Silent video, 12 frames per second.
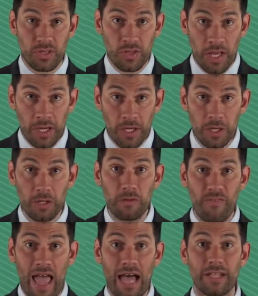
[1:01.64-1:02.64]
single
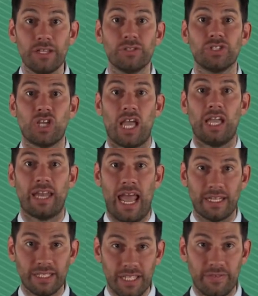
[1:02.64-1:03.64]
value chain
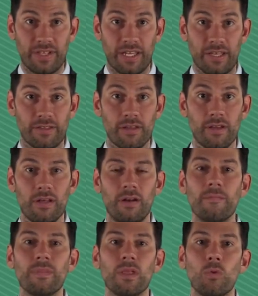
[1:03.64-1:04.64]
activities
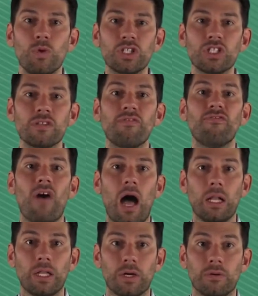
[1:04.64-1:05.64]
we should
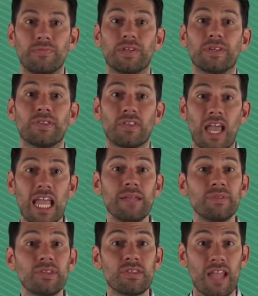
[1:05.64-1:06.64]
follow the same
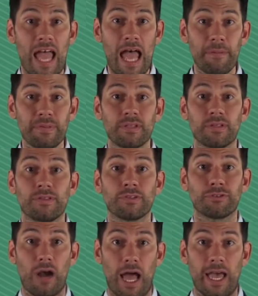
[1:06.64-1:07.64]
steps
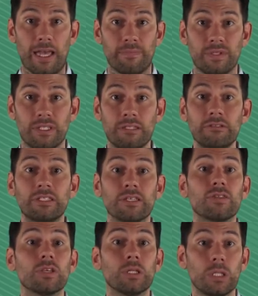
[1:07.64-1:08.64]
described to
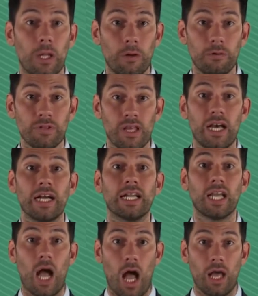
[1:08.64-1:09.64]
disclose a
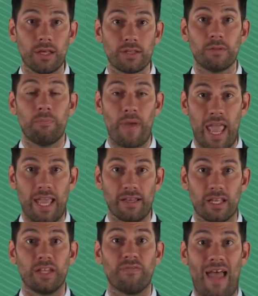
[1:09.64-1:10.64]

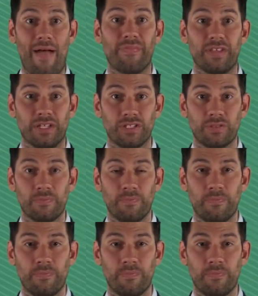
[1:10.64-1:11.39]
cost-based advantage.